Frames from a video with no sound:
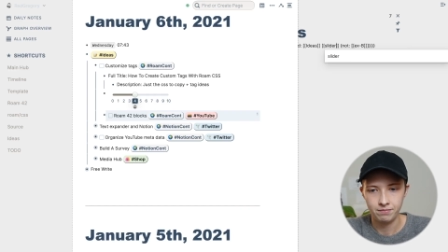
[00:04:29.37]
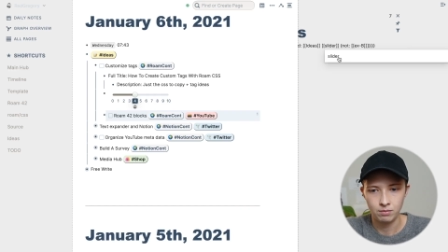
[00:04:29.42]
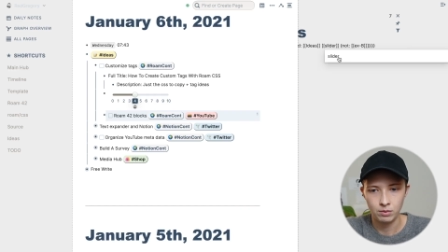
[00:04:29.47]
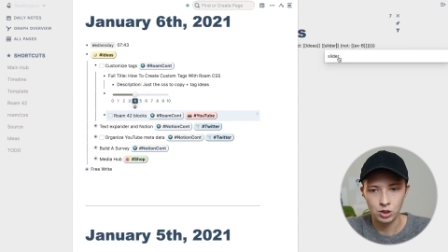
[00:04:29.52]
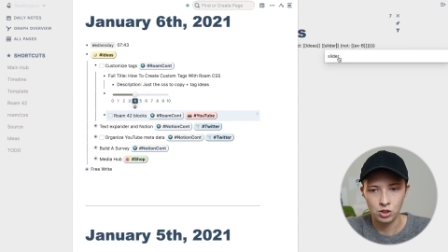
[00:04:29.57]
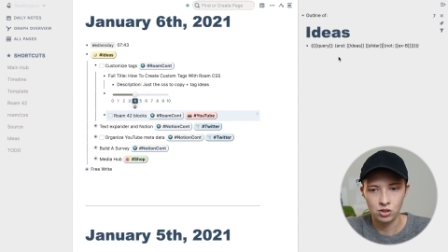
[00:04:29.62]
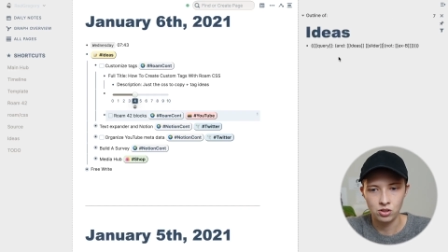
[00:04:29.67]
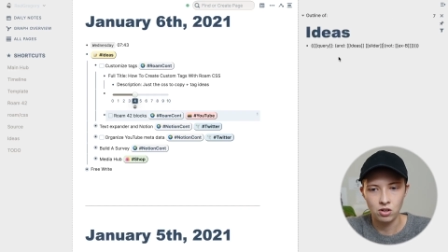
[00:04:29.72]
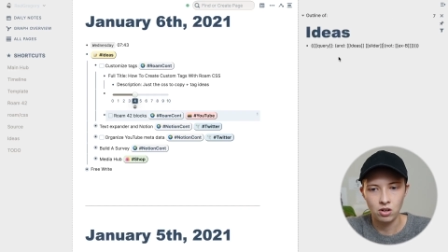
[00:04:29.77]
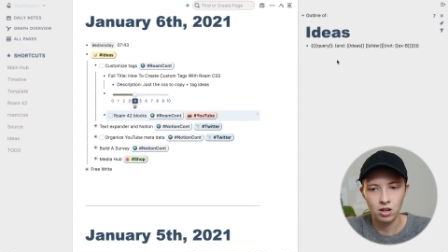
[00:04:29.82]

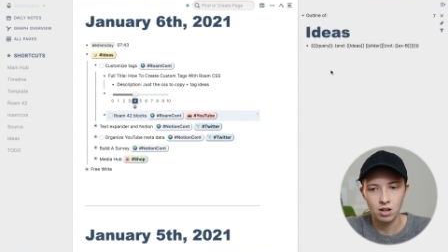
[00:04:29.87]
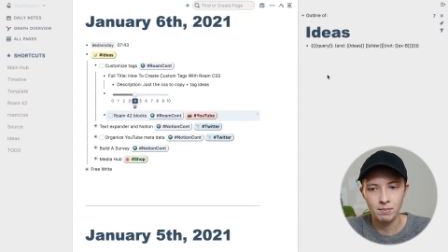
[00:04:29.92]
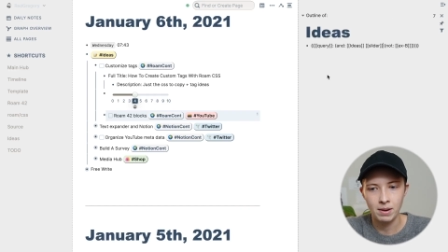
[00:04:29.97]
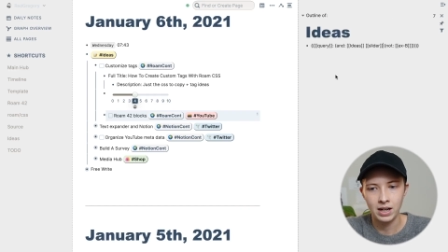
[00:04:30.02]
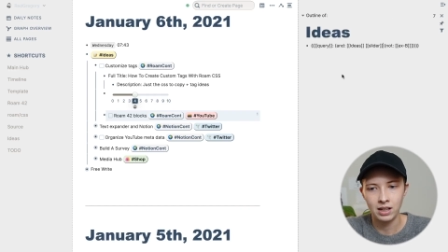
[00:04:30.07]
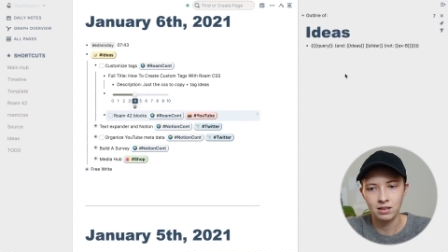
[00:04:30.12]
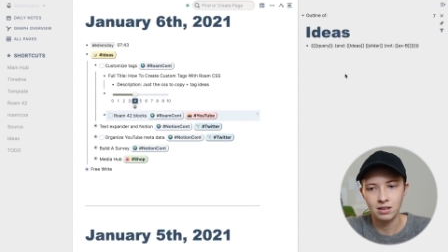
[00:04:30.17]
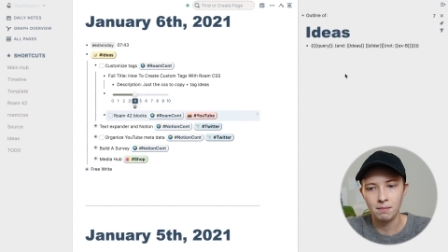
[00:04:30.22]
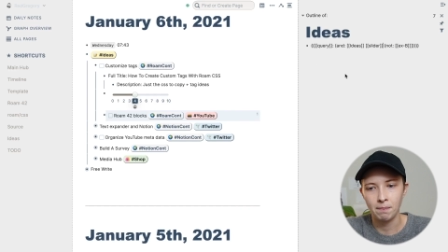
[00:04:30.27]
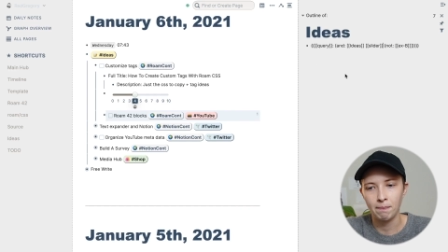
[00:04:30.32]
which is
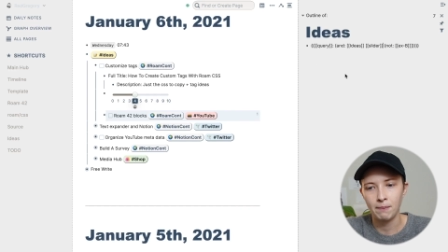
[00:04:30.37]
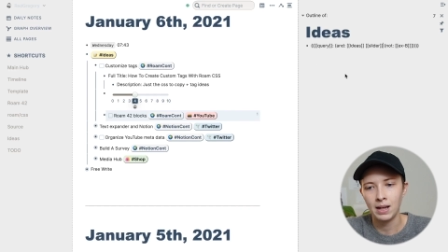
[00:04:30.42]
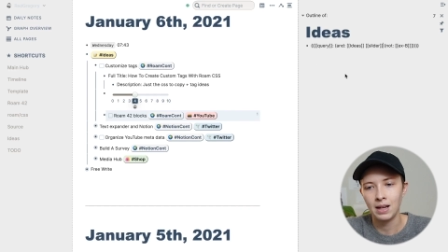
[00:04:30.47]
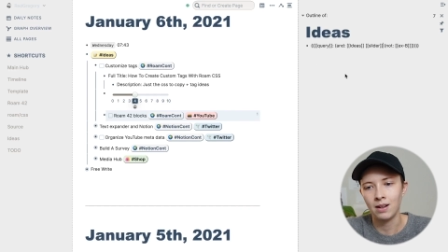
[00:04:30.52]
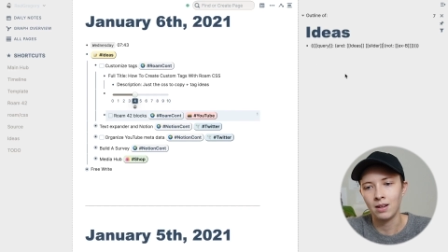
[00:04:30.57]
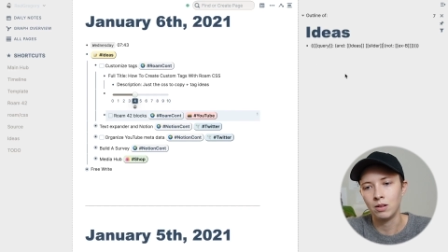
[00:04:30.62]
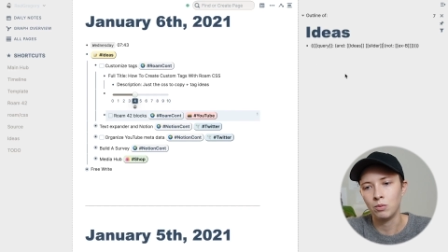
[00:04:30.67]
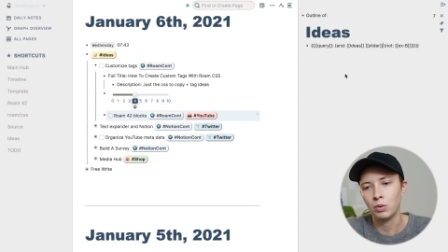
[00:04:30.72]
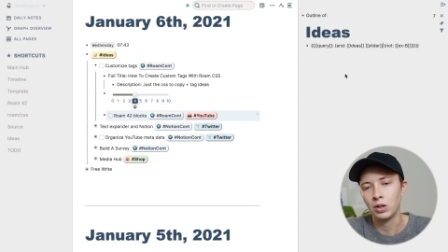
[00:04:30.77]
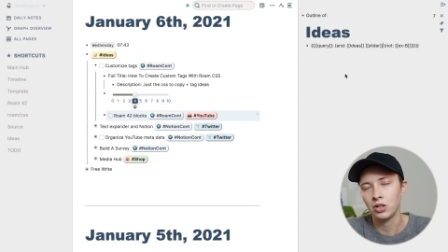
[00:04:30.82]
automatically
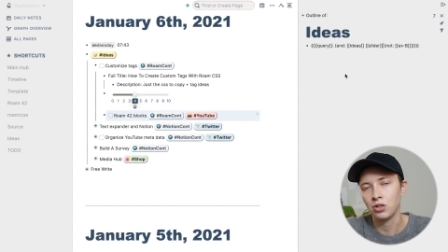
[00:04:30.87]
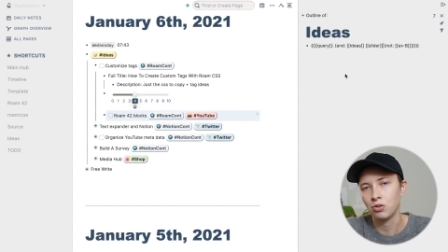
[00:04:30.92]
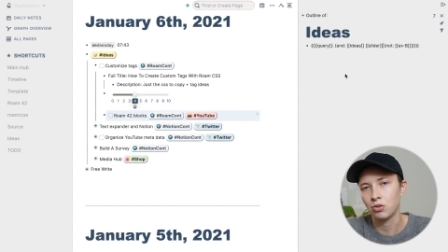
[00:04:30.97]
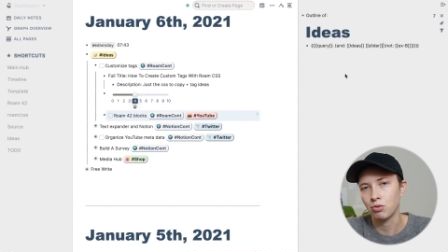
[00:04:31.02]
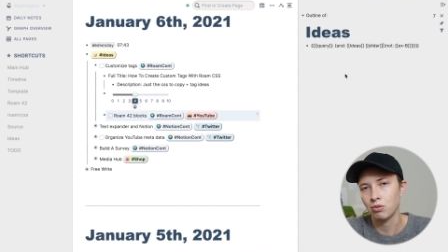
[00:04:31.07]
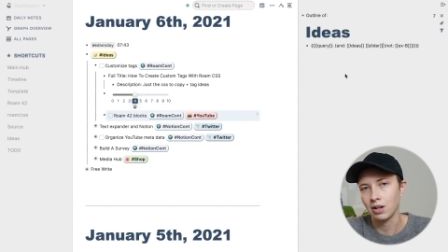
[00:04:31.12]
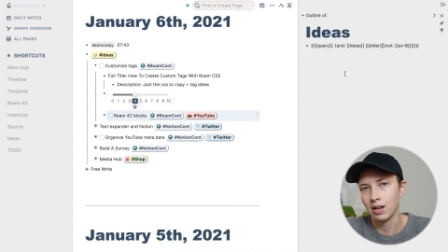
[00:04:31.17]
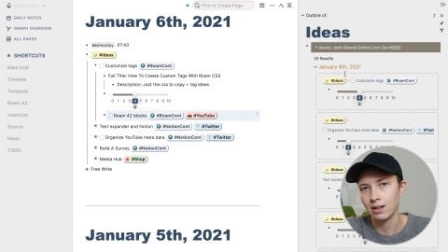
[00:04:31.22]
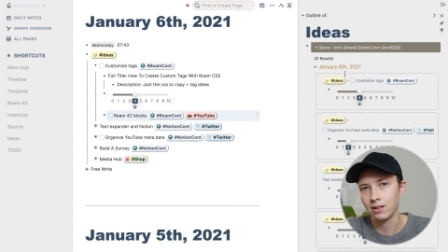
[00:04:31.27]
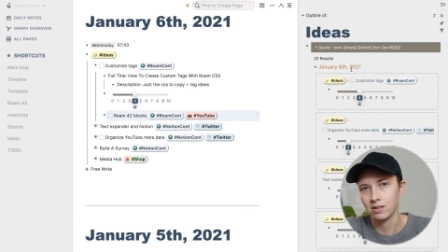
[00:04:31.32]
made when you
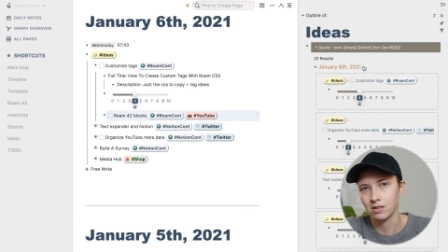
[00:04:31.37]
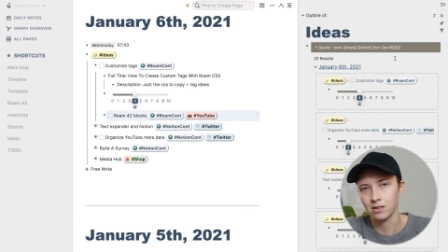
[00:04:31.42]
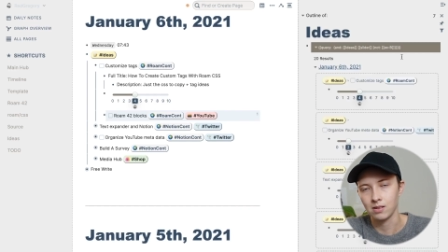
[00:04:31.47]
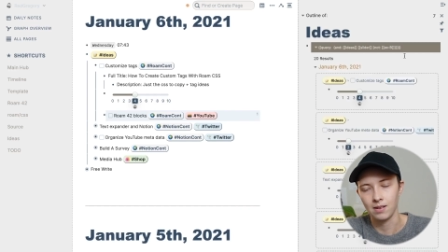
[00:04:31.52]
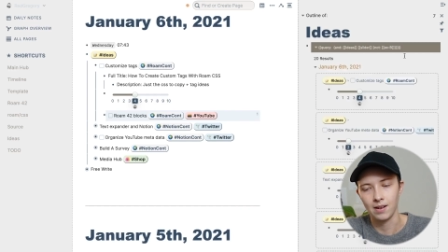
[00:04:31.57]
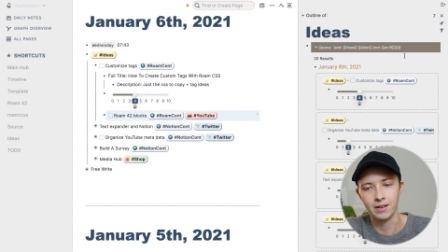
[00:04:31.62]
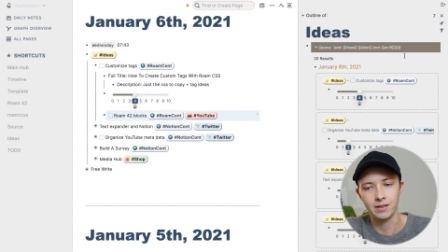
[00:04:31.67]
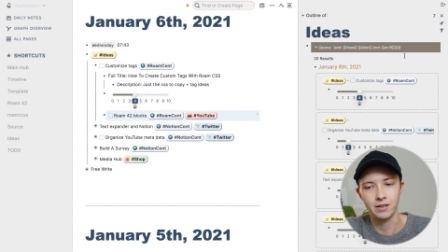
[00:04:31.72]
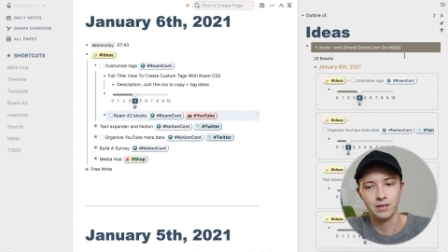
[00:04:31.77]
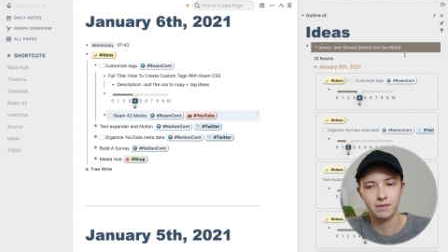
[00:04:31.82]
create a
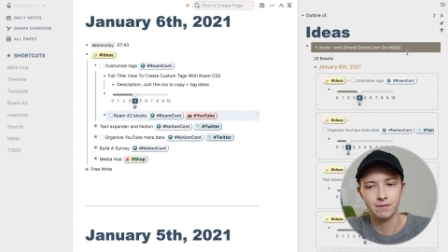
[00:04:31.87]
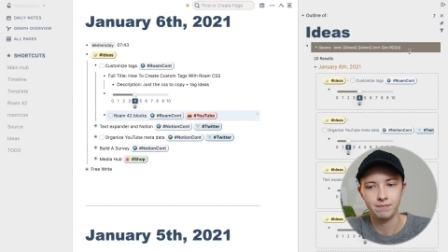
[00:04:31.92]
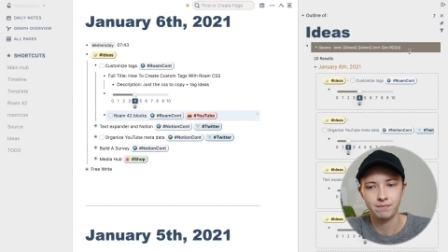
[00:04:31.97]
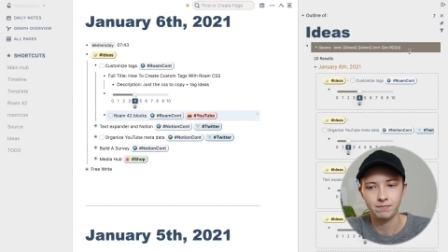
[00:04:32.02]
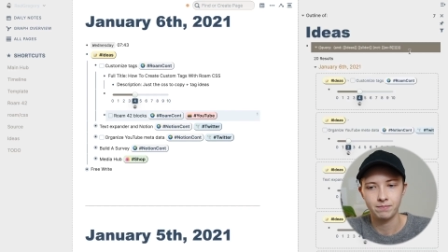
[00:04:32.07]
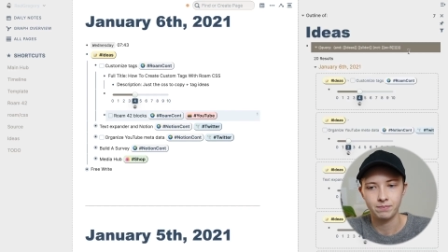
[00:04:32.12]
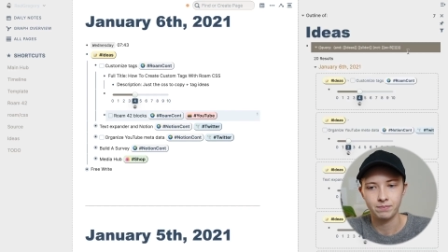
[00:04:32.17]
slider.